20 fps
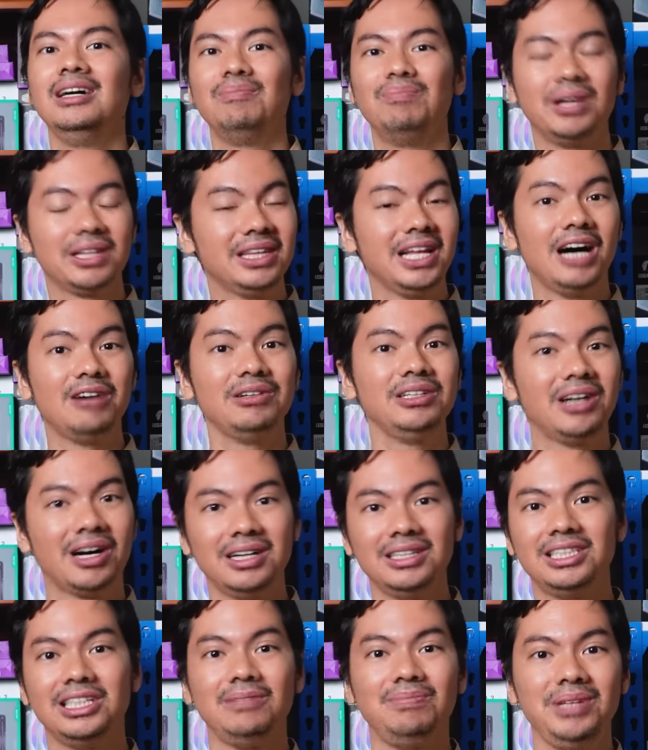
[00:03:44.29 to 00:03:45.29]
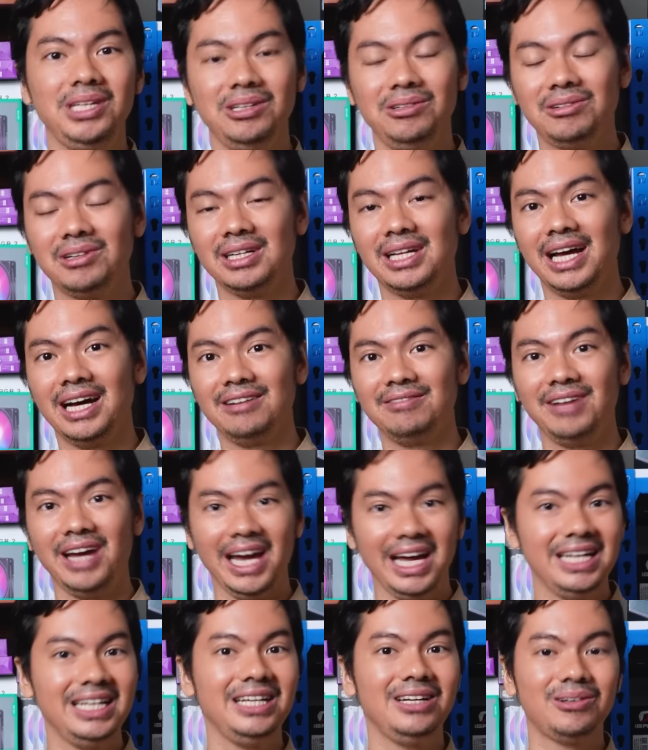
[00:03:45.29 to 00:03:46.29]
But now with RGB, you can have
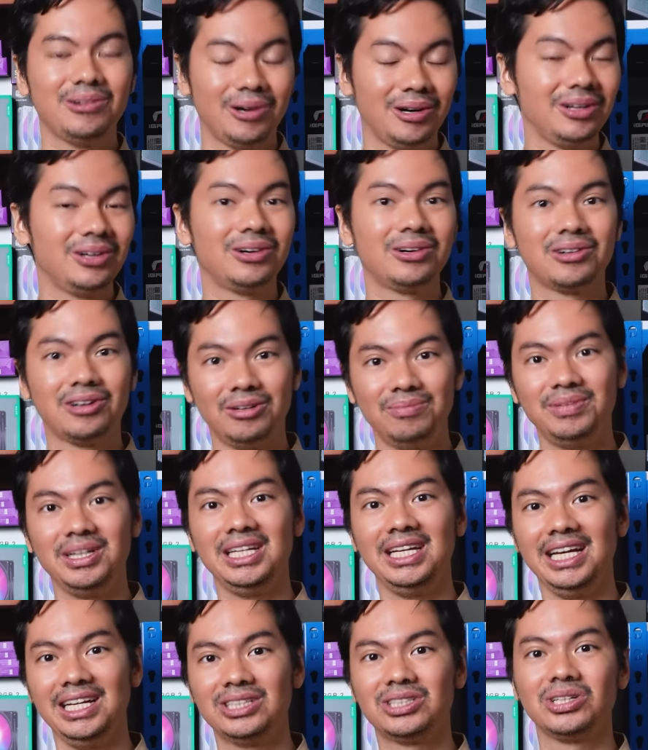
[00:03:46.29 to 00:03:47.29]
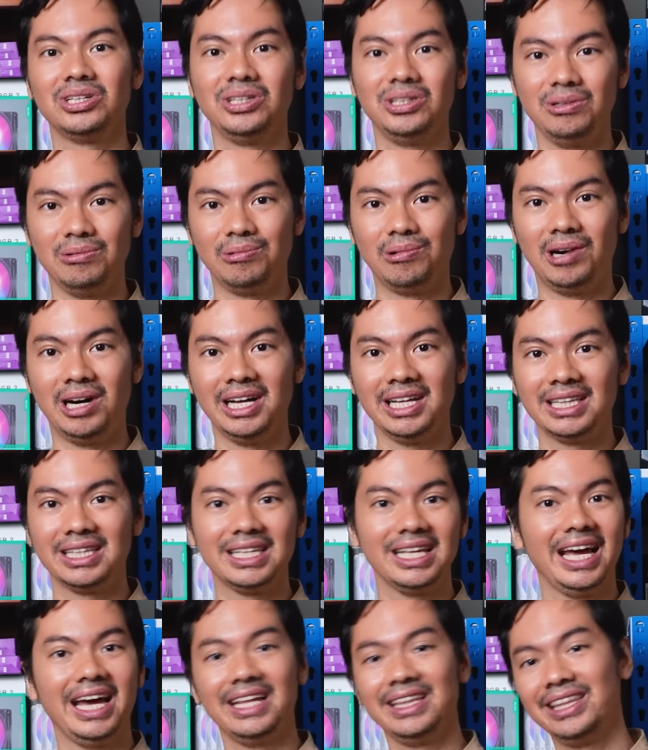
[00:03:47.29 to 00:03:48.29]
any color combination you want,
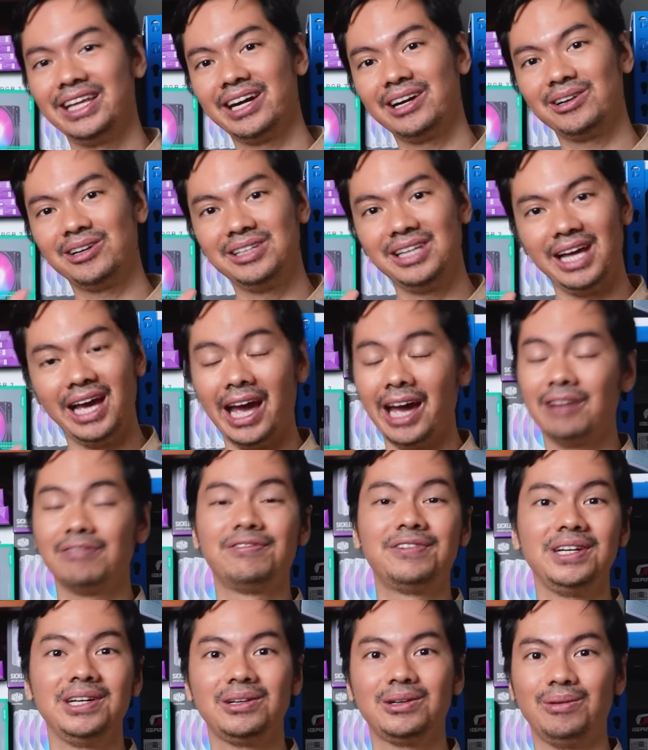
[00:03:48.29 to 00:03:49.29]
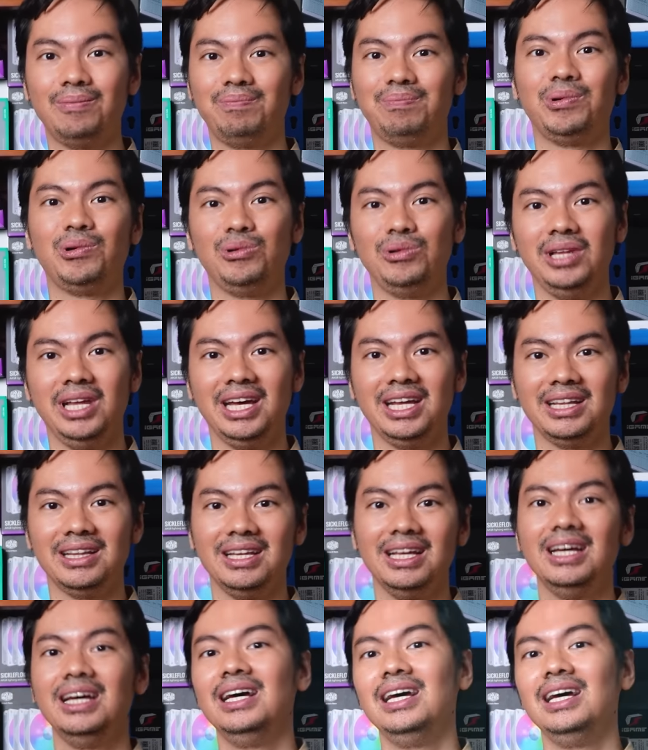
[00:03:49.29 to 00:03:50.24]
and they're on every component.